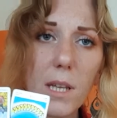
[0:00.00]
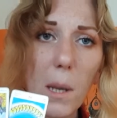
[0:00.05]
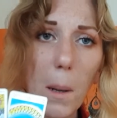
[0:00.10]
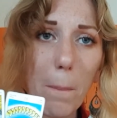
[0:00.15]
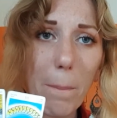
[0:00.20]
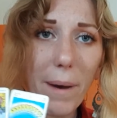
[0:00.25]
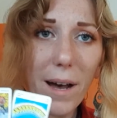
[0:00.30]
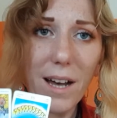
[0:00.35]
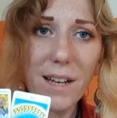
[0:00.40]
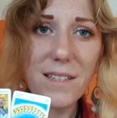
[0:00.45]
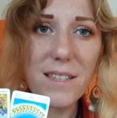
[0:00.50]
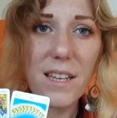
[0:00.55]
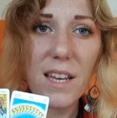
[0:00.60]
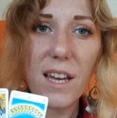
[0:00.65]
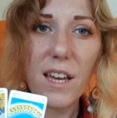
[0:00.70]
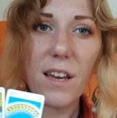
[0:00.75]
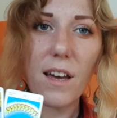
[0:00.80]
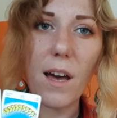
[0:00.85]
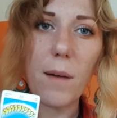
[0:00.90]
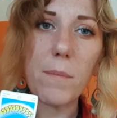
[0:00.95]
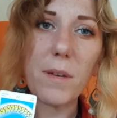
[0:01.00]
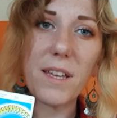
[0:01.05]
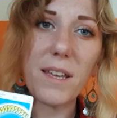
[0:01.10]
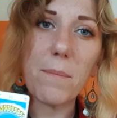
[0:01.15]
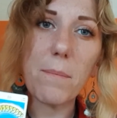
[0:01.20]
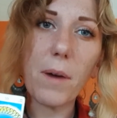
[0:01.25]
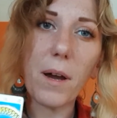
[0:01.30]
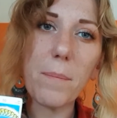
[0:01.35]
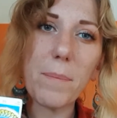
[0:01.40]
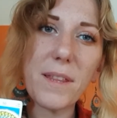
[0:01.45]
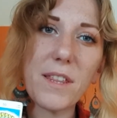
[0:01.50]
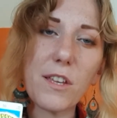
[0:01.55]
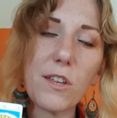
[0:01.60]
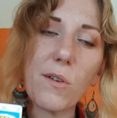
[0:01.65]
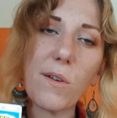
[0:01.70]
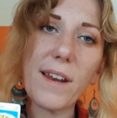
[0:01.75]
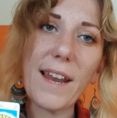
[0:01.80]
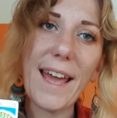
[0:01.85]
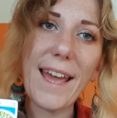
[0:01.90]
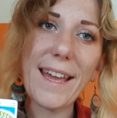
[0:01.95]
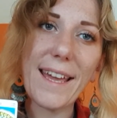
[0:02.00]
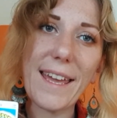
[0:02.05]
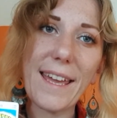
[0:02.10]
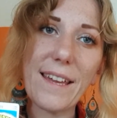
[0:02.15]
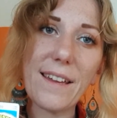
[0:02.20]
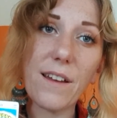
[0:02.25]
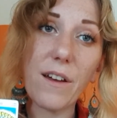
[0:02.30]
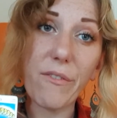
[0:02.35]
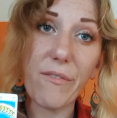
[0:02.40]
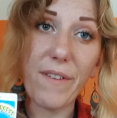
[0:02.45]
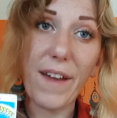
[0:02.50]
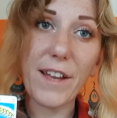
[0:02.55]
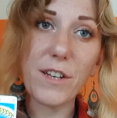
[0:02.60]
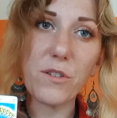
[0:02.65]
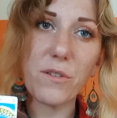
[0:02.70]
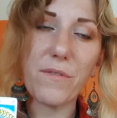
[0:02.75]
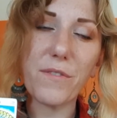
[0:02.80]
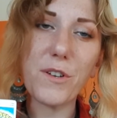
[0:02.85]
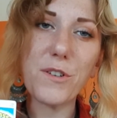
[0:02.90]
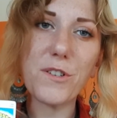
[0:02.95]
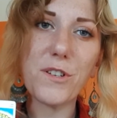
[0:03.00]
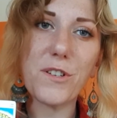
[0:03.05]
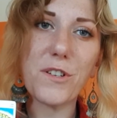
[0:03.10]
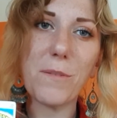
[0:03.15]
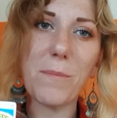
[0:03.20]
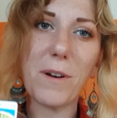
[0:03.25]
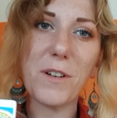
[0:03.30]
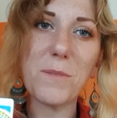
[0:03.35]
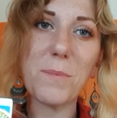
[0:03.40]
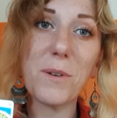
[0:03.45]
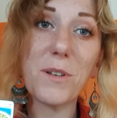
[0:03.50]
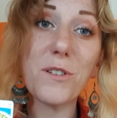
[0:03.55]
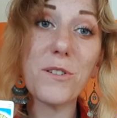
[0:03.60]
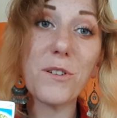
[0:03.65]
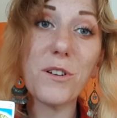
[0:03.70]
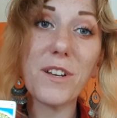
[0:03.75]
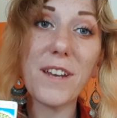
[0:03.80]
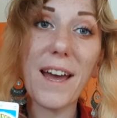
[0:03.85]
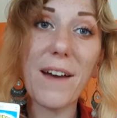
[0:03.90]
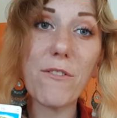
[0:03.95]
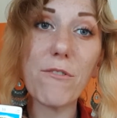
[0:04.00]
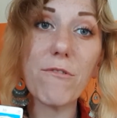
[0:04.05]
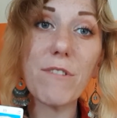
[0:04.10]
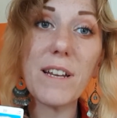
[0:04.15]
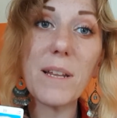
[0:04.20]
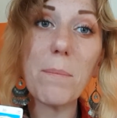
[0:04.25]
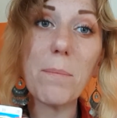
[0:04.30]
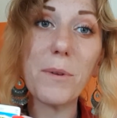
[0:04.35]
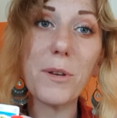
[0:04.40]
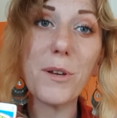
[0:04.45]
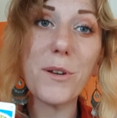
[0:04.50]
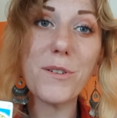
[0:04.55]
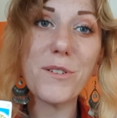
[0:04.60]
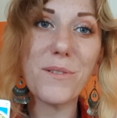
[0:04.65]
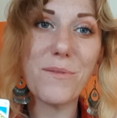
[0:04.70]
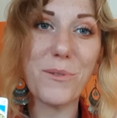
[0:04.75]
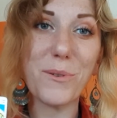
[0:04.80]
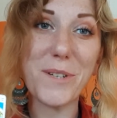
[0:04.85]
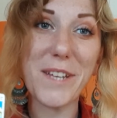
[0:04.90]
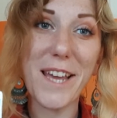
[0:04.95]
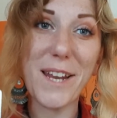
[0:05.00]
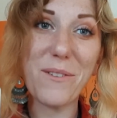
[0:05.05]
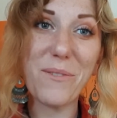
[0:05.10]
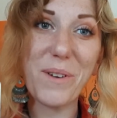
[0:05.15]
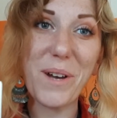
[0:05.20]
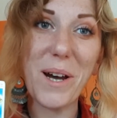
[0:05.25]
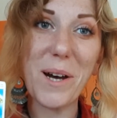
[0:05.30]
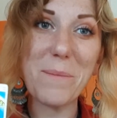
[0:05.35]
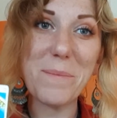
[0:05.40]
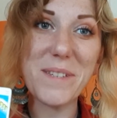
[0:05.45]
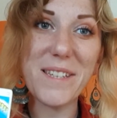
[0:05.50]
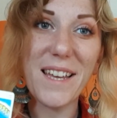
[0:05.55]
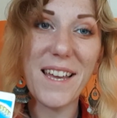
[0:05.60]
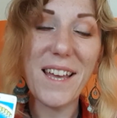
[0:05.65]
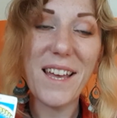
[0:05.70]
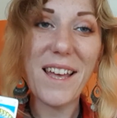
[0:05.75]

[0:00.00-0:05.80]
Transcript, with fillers: but um, it might be that you're letting it affect your future too much because you could have a really beautiful Ten of Cups